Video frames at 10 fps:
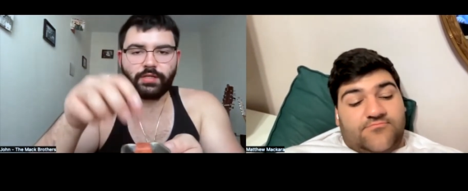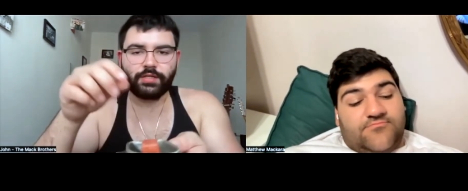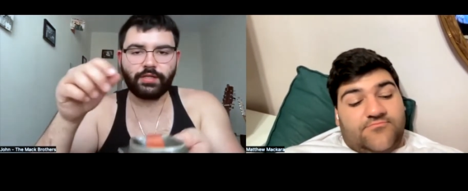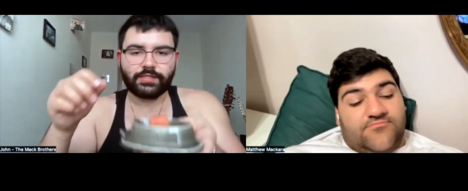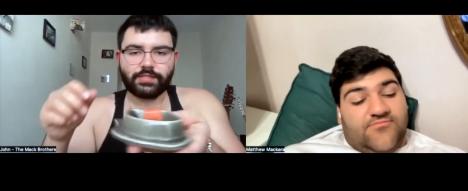
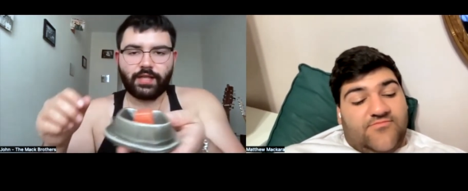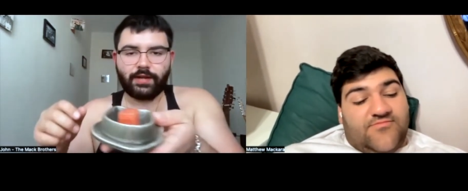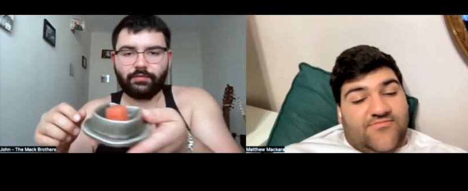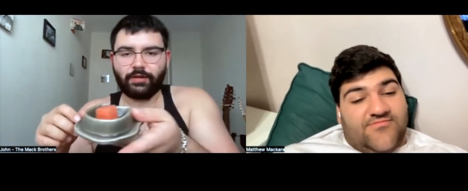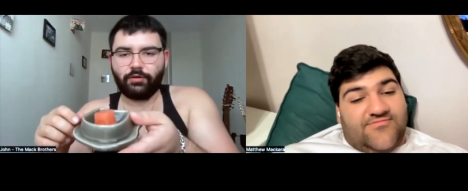Speaker 1: You can slide
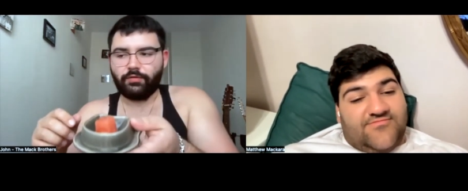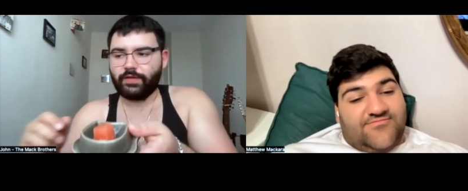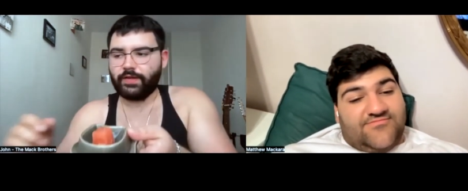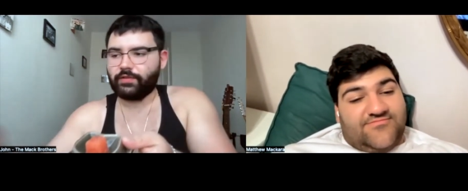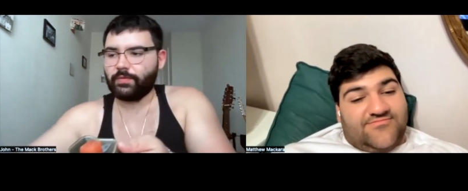it right off
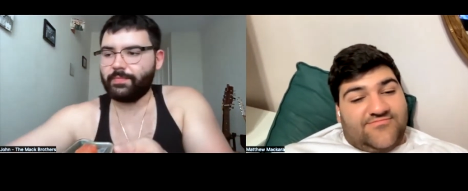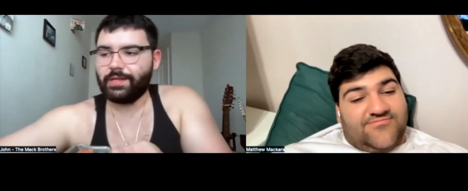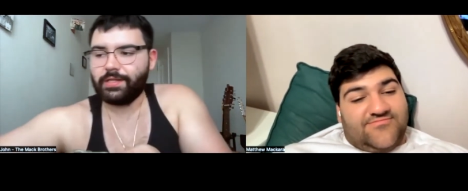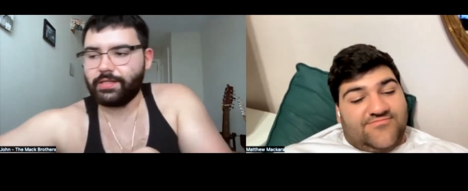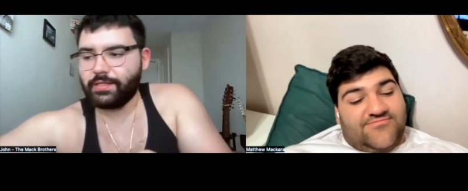after a
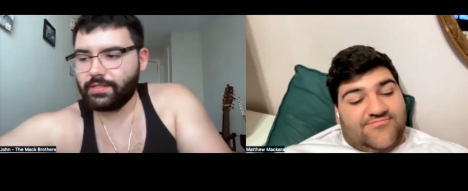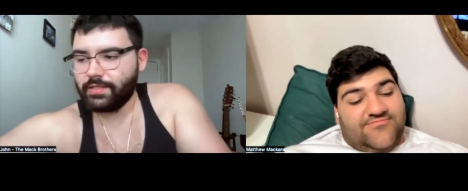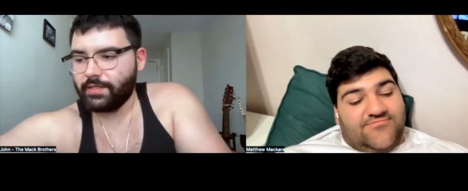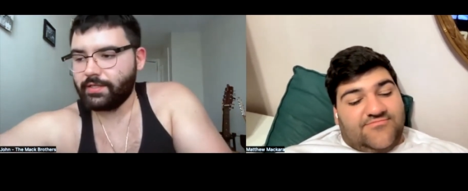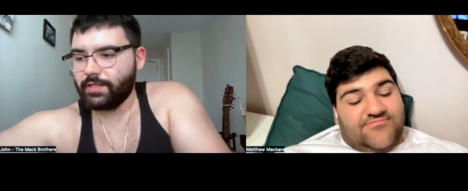minute.
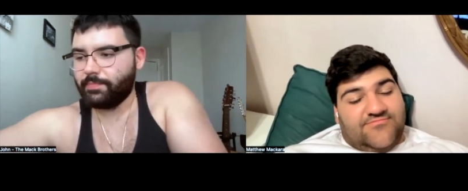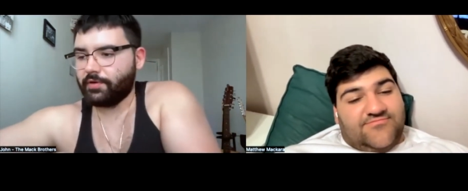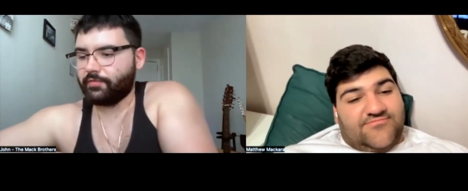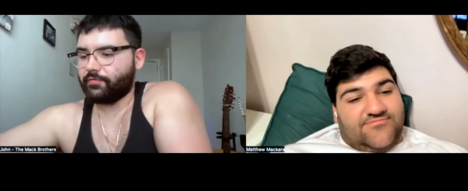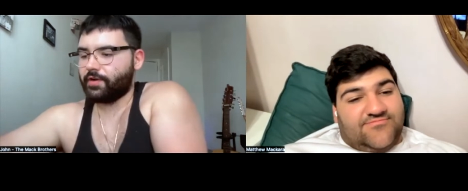You
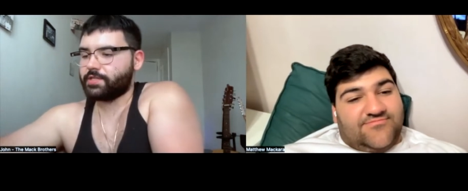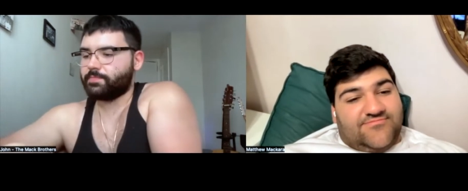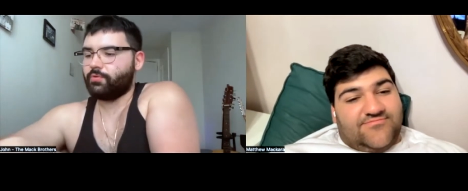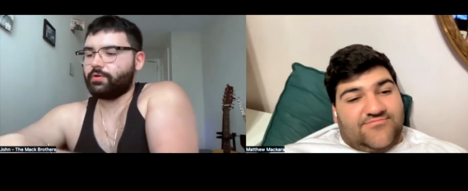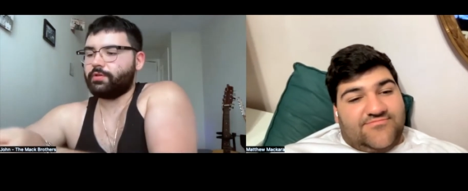put a fresh
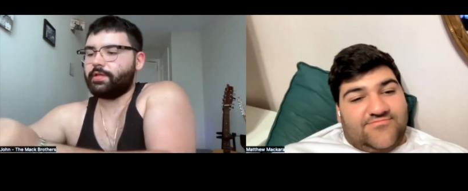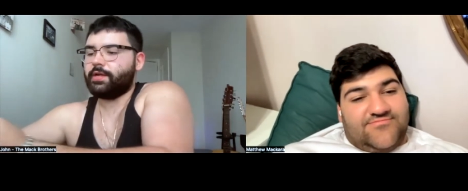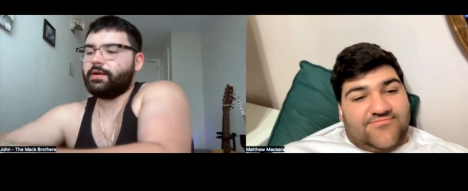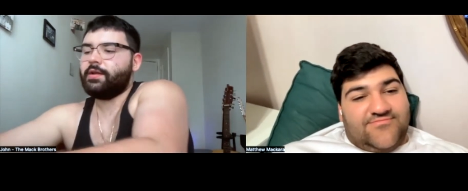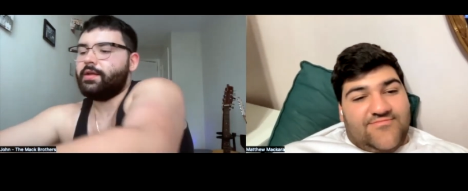boil in
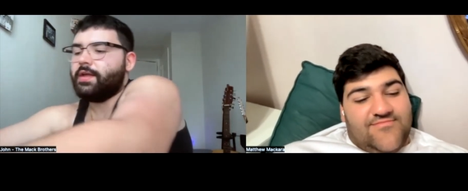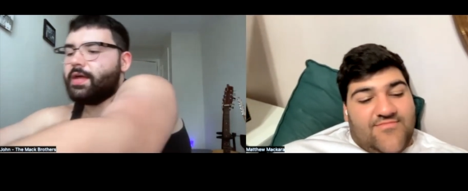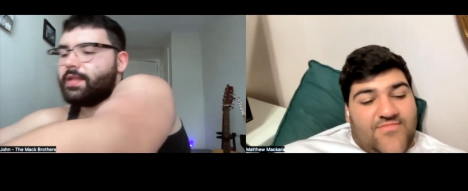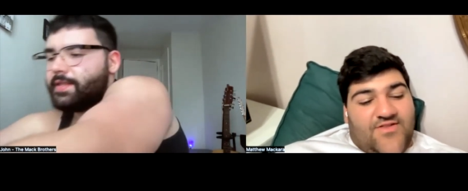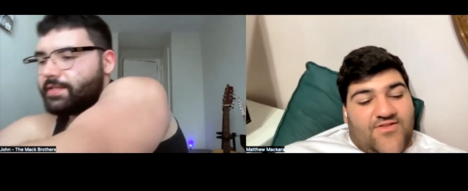there,
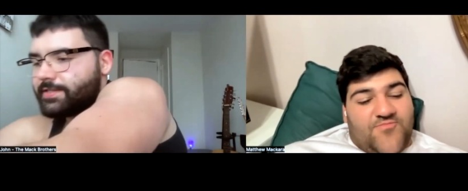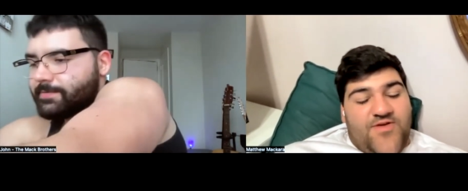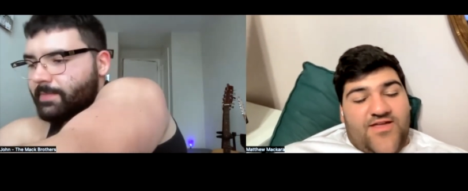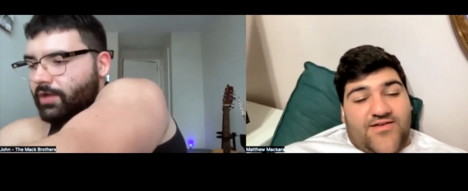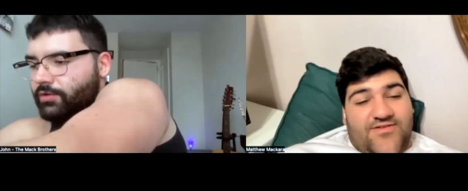and then the
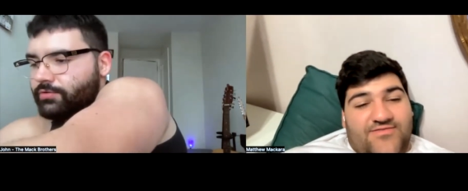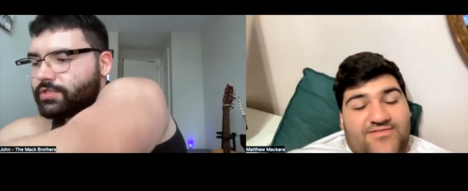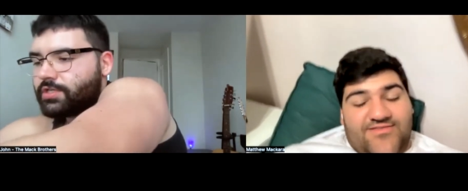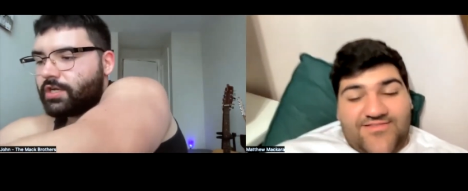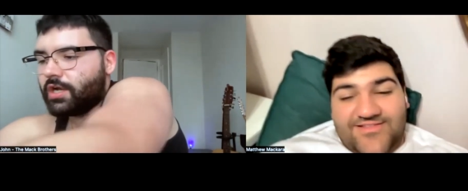smell is
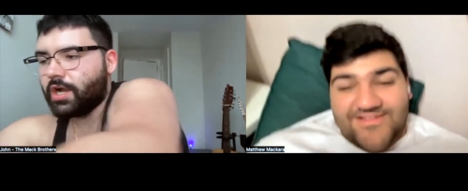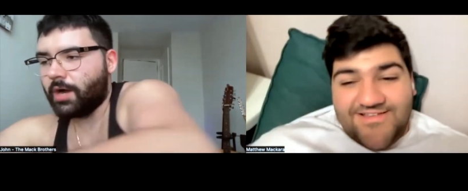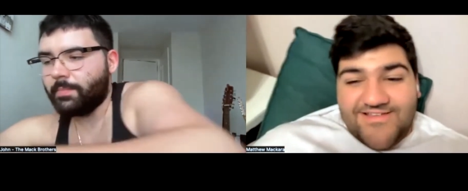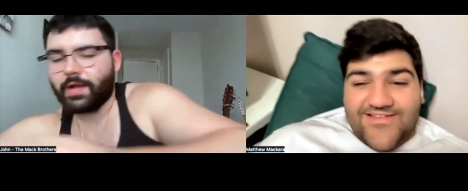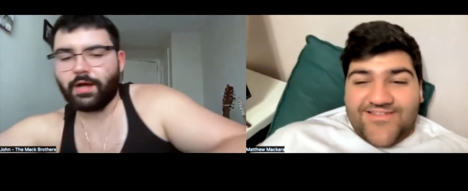of,
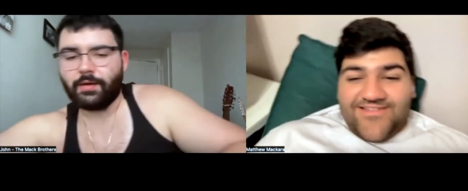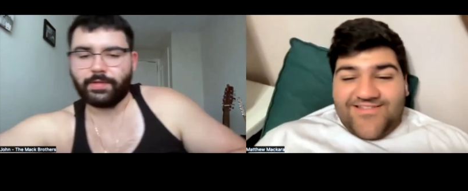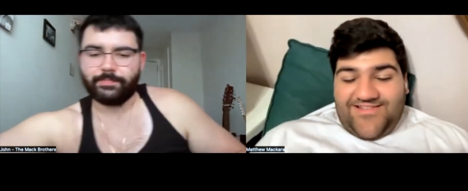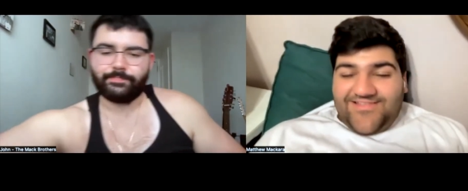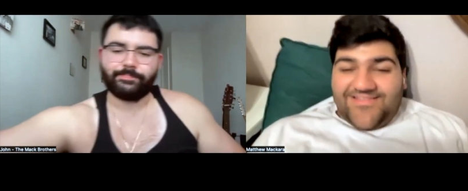come
Speaker 2: a
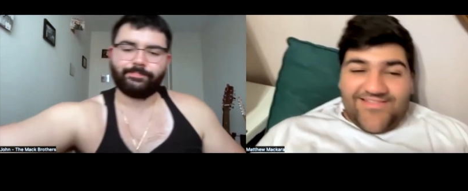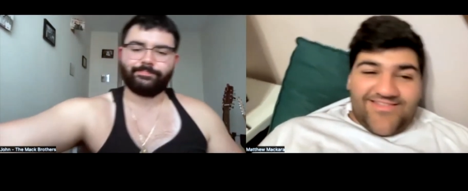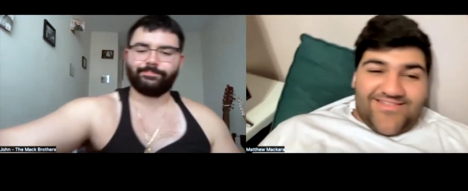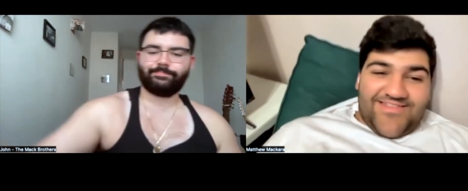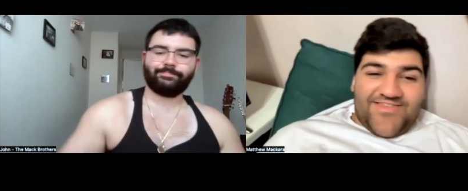coming.
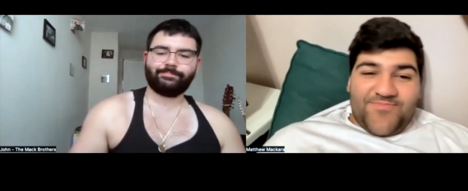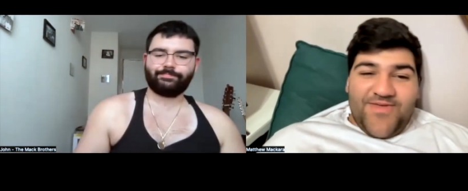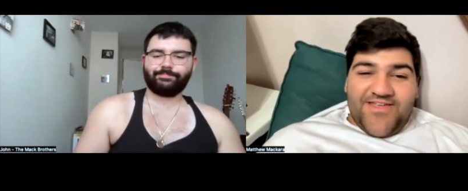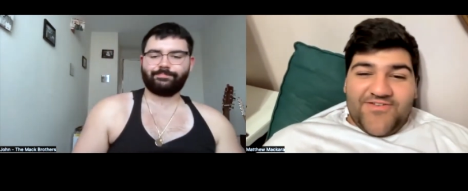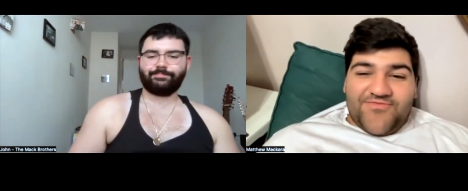
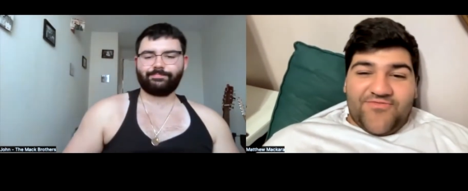Speaking of